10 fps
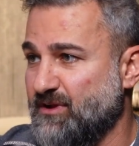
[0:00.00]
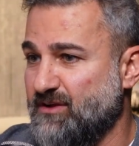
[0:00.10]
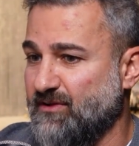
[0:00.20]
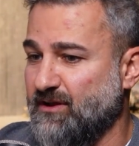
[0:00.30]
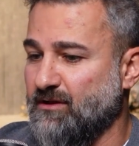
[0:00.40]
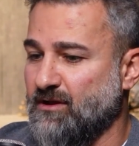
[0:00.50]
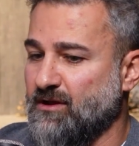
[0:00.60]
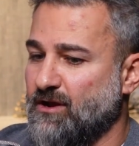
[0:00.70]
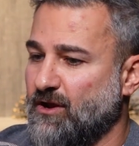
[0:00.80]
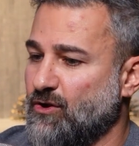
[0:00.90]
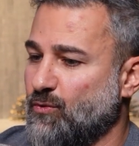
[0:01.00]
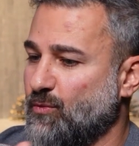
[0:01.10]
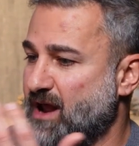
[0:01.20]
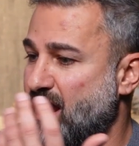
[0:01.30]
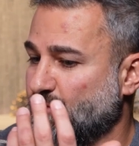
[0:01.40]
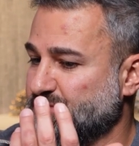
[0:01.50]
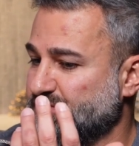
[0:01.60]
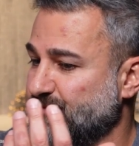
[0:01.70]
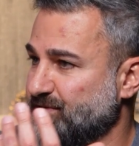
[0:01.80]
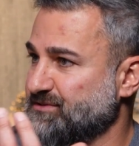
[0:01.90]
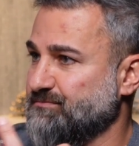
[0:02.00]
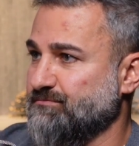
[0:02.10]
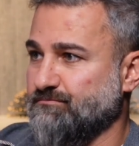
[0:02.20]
Even, when I was first